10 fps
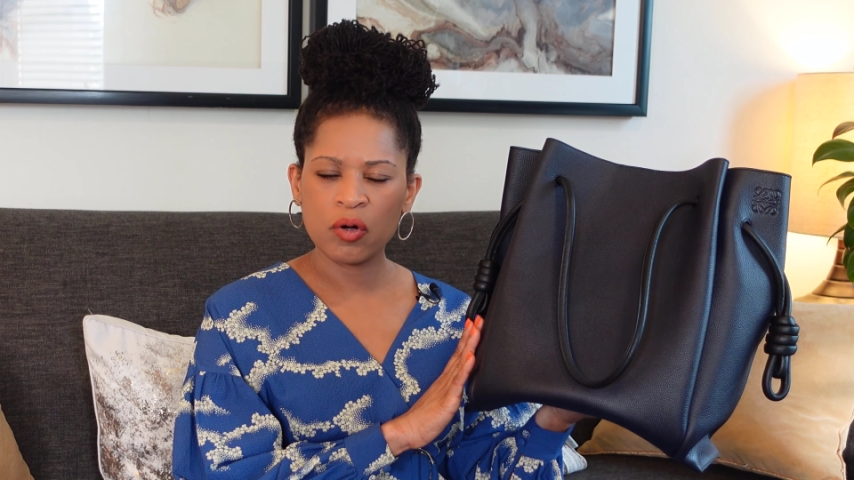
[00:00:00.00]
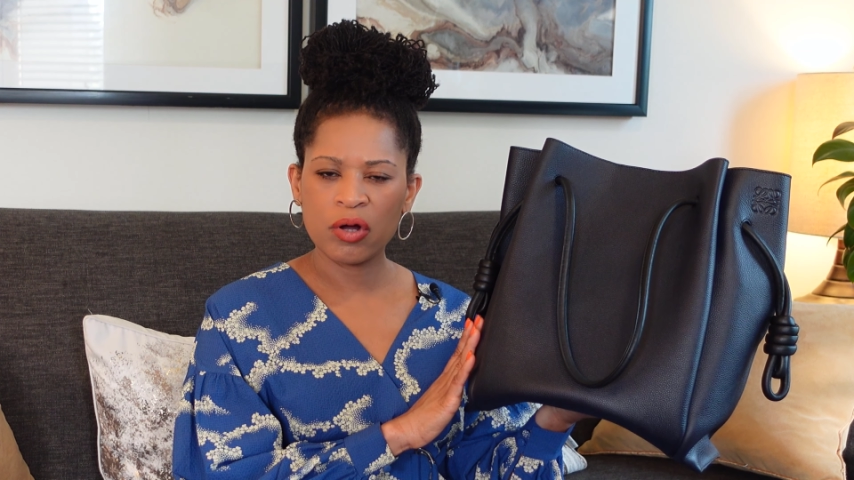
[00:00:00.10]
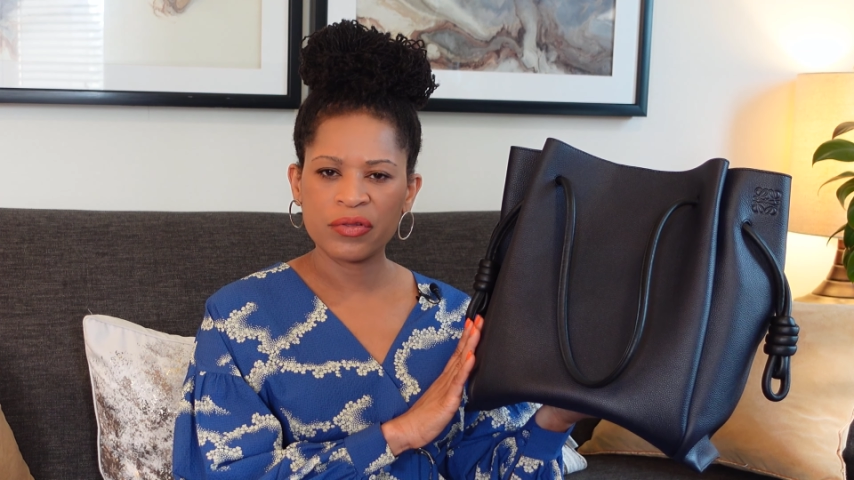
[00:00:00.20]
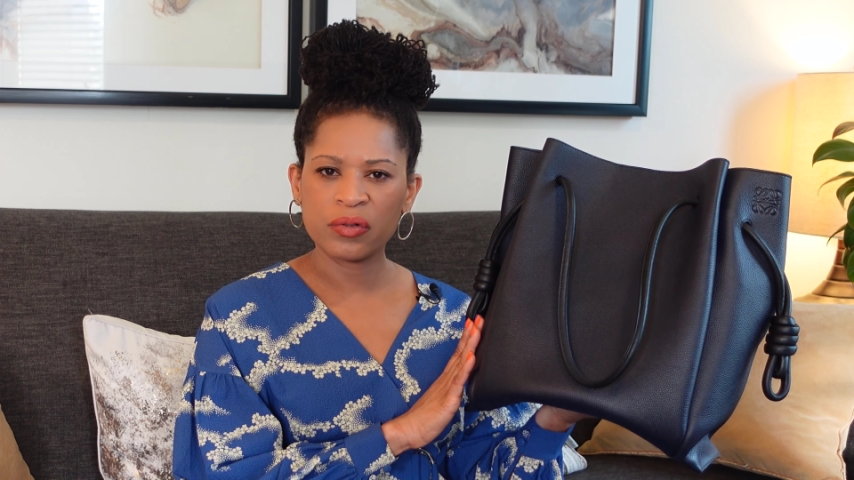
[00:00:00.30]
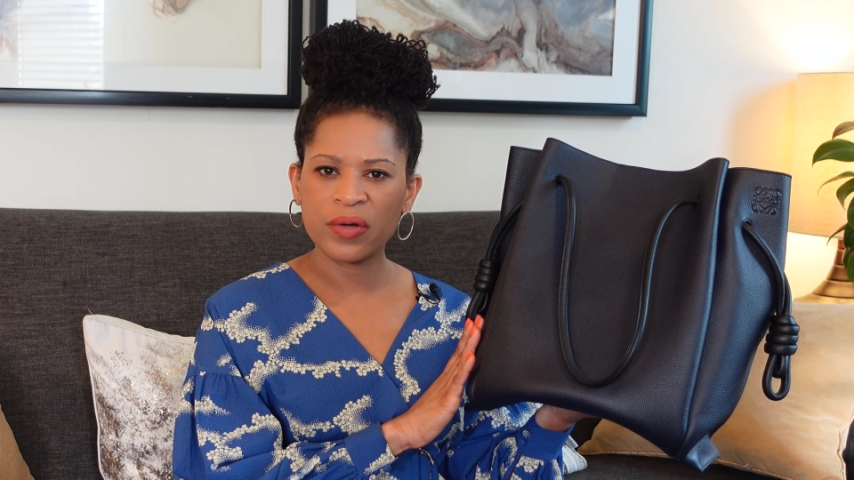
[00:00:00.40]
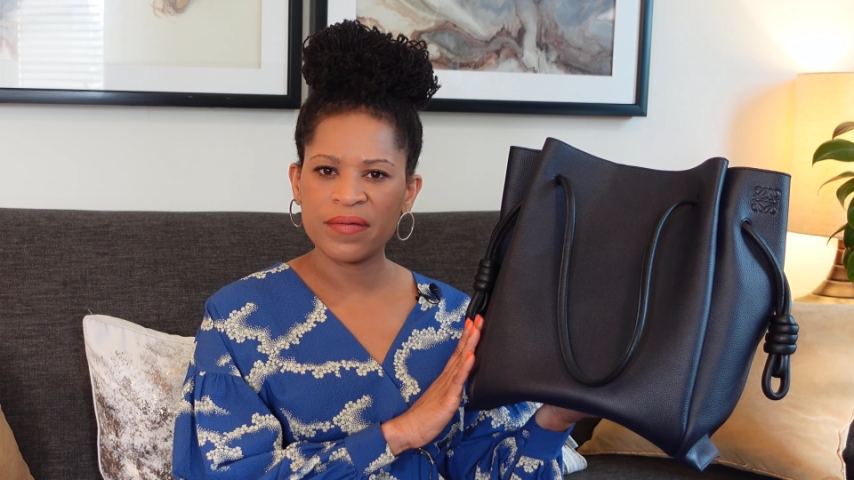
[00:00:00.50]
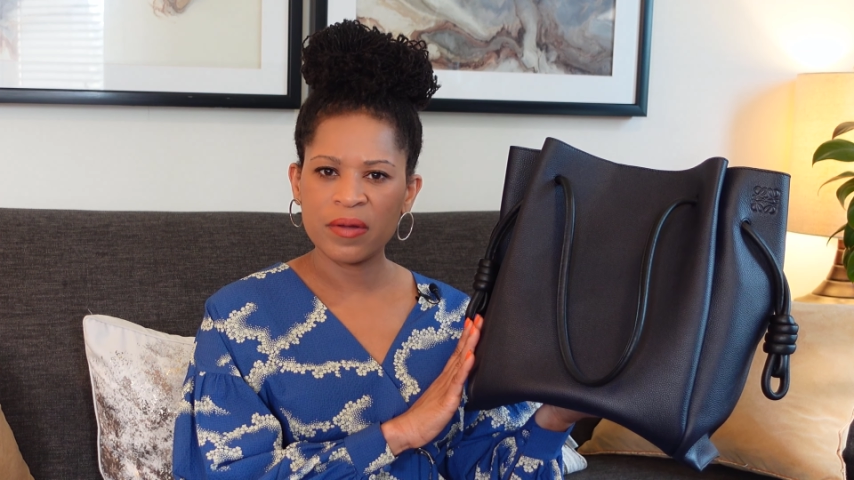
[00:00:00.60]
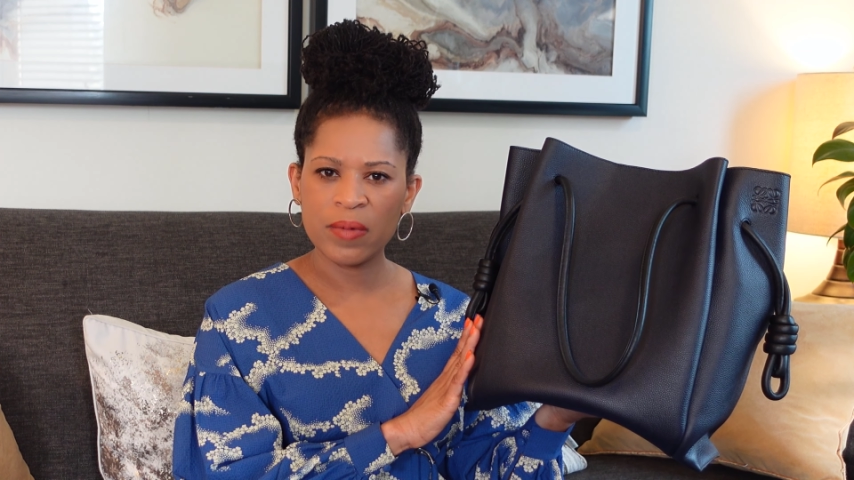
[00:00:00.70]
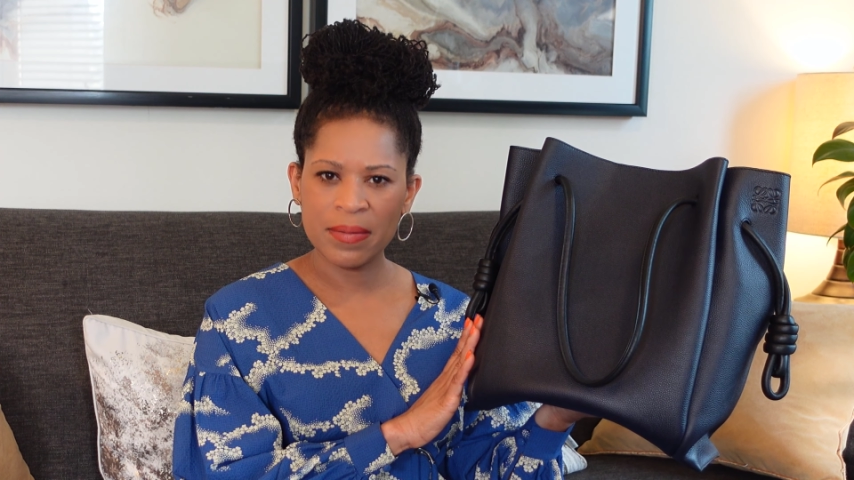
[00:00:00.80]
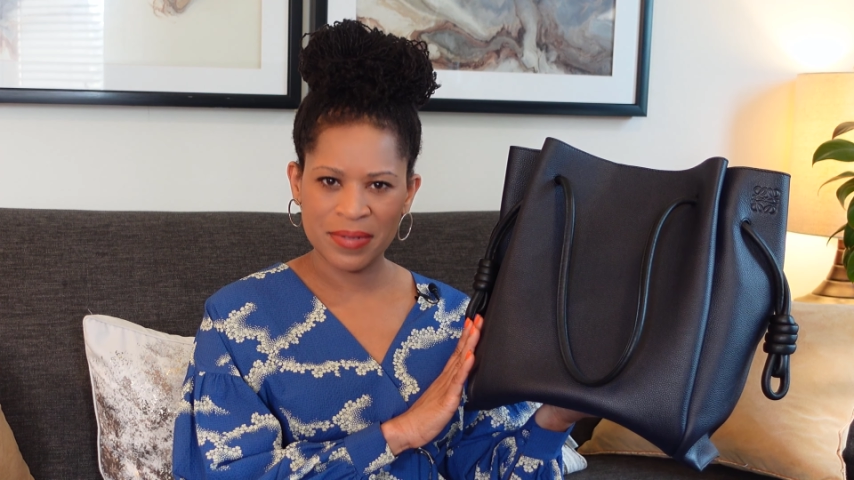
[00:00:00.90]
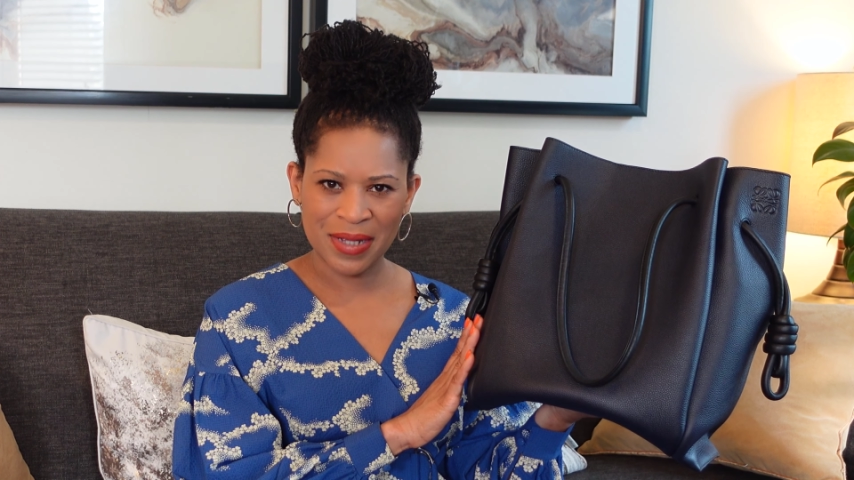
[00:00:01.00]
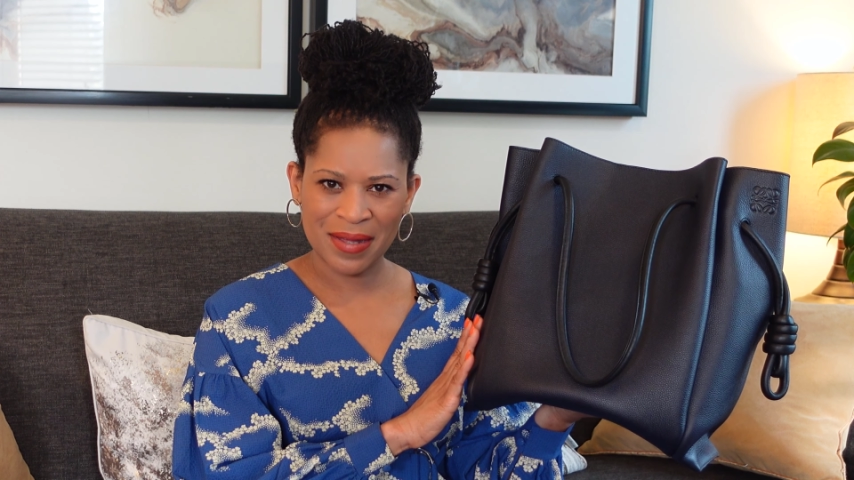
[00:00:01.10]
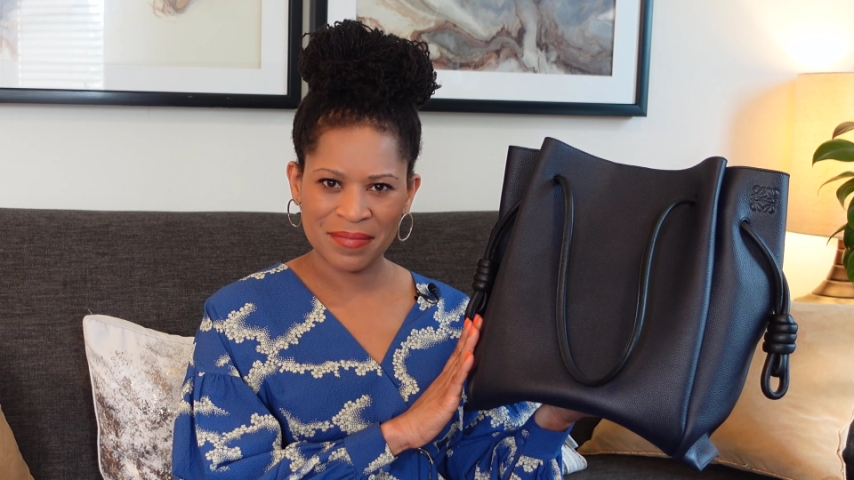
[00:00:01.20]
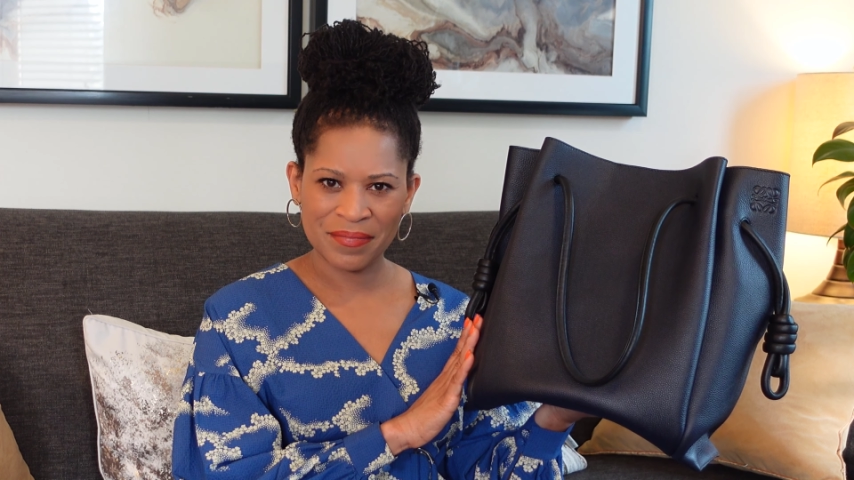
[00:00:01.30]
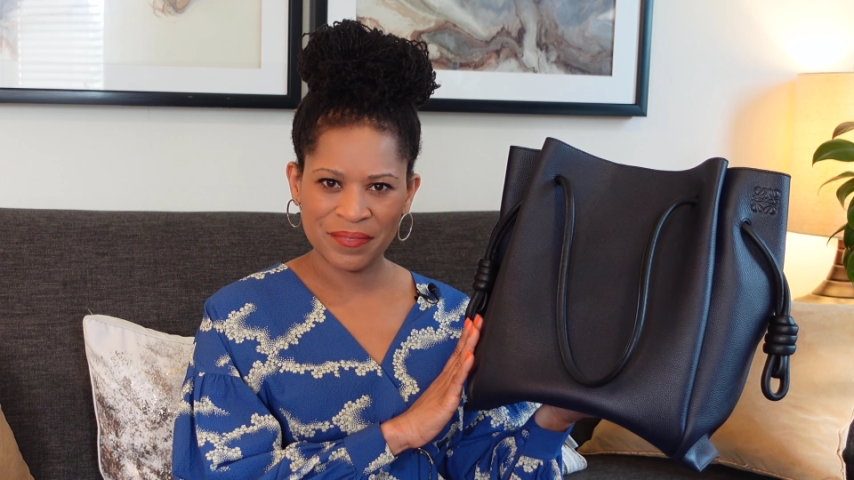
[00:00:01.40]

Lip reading: on the Loewe website.